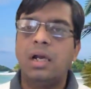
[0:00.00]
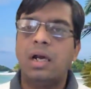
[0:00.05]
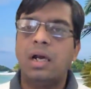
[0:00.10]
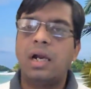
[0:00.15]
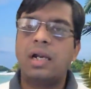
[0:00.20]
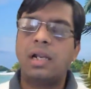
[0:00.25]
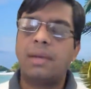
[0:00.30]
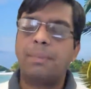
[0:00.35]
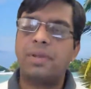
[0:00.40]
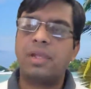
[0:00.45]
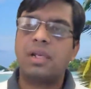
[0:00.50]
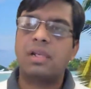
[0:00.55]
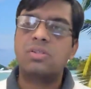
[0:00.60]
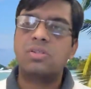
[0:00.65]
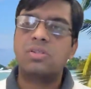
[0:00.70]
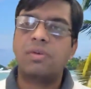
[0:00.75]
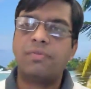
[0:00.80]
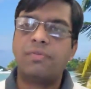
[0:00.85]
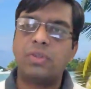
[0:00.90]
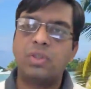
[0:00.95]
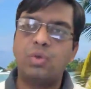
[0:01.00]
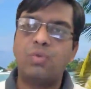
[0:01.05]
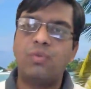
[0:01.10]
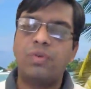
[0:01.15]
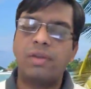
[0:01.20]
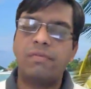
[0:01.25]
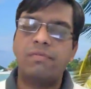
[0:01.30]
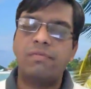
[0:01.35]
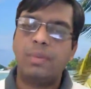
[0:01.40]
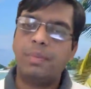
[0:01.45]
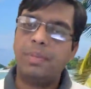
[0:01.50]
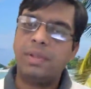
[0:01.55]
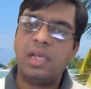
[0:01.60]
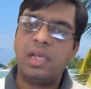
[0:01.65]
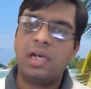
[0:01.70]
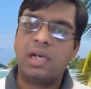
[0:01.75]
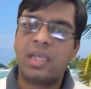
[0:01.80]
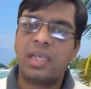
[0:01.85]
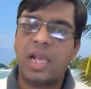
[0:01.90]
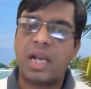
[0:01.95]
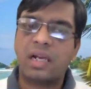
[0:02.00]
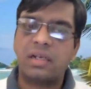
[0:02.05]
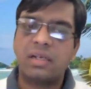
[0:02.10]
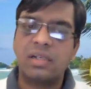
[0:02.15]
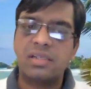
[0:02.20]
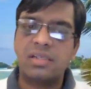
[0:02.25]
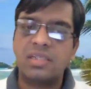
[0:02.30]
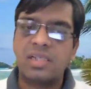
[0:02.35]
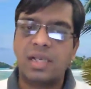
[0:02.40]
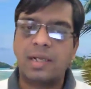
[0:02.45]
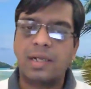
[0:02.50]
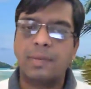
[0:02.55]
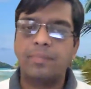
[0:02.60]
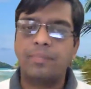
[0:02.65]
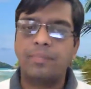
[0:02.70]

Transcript: and appearance of U wave will be a characteristic.